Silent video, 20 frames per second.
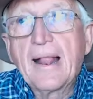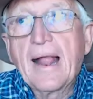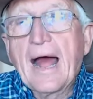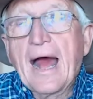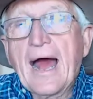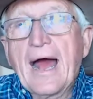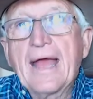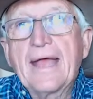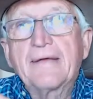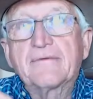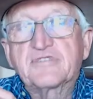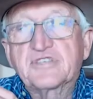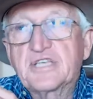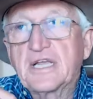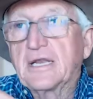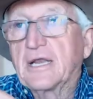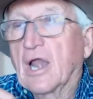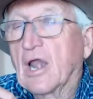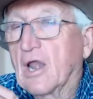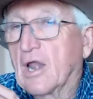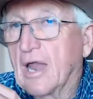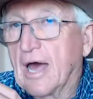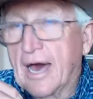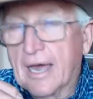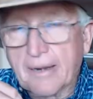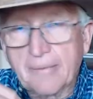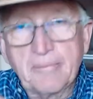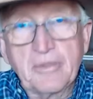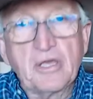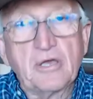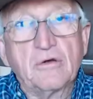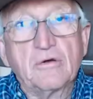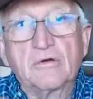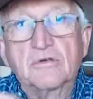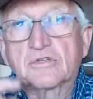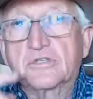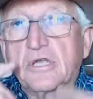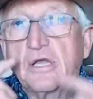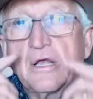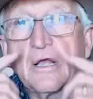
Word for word: I have seen a lot of mules